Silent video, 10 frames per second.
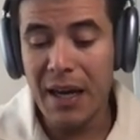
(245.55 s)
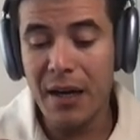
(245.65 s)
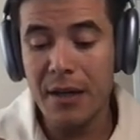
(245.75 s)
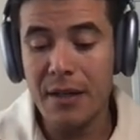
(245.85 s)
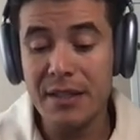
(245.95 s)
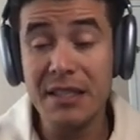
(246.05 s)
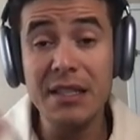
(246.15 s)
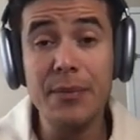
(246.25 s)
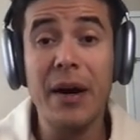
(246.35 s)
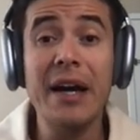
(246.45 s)
It's going
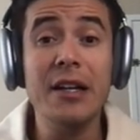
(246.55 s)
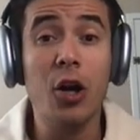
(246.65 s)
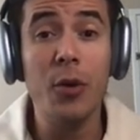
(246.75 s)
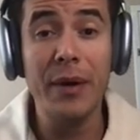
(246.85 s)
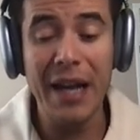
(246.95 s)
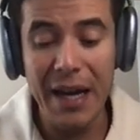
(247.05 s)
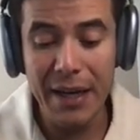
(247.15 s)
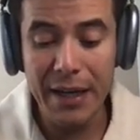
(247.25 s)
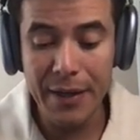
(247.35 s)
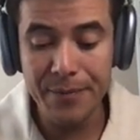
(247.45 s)
to leave behind a
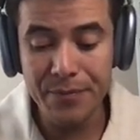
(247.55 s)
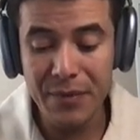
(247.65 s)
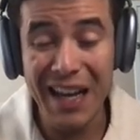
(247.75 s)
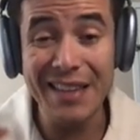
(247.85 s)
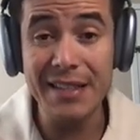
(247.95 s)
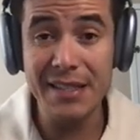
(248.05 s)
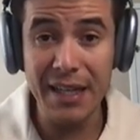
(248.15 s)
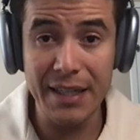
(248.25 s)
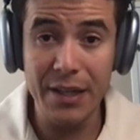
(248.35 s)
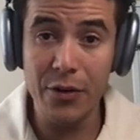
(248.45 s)
carbocation at the
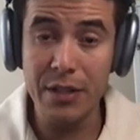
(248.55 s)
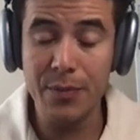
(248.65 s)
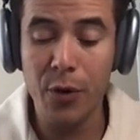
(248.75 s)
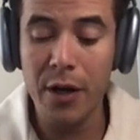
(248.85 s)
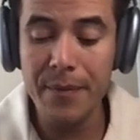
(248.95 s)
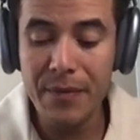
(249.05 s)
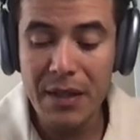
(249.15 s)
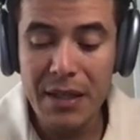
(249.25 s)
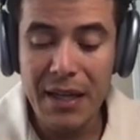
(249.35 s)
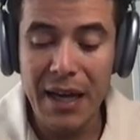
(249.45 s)
secondary spot,
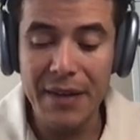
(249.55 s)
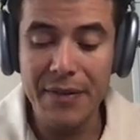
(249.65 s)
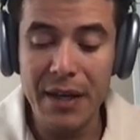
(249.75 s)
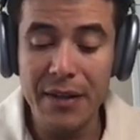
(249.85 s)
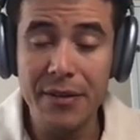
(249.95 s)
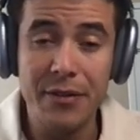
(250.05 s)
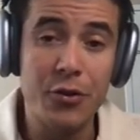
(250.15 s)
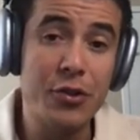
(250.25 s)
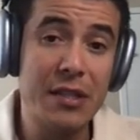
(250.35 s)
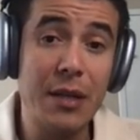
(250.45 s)
and then
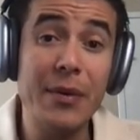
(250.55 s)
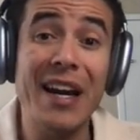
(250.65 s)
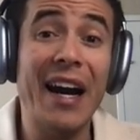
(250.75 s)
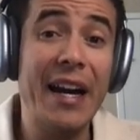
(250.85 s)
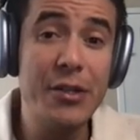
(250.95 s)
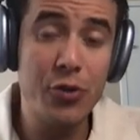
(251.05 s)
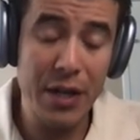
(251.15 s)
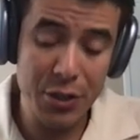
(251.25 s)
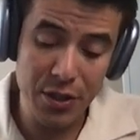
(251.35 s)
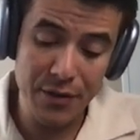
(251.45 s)
there's going to be a
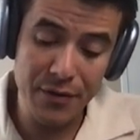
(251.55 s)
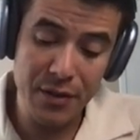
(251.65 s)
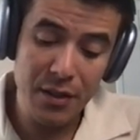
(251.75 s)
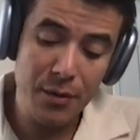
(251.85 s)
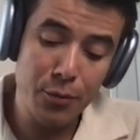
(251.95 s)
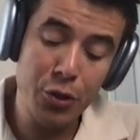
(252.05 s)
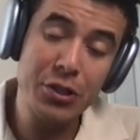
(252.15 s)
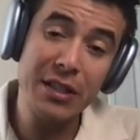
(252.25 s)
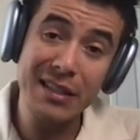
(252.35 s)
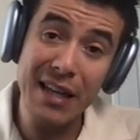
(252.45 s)
hydride shift
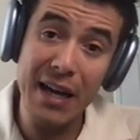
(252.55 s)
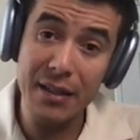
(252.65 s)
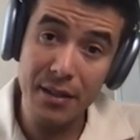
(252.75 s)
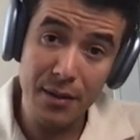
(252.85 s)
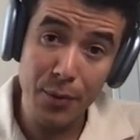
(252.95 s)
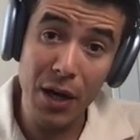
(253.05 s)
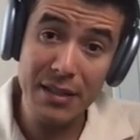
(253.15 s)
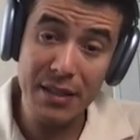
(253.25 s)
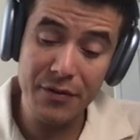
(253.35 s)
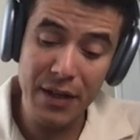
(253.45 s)
pushing that
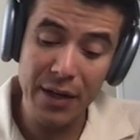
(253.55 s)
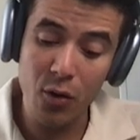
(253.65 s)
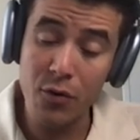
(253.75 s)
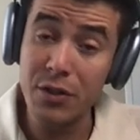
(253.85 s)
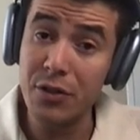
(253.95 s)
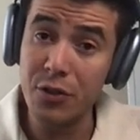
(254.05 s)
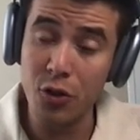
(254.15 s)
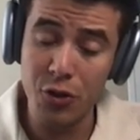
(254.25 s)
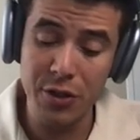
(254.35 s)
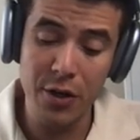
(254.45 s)
positive sign over to the
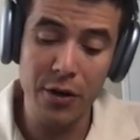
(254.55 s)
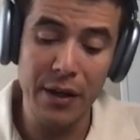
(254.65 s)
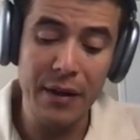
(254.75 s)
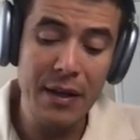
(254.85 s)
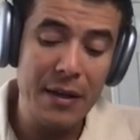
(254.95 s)
tertiary.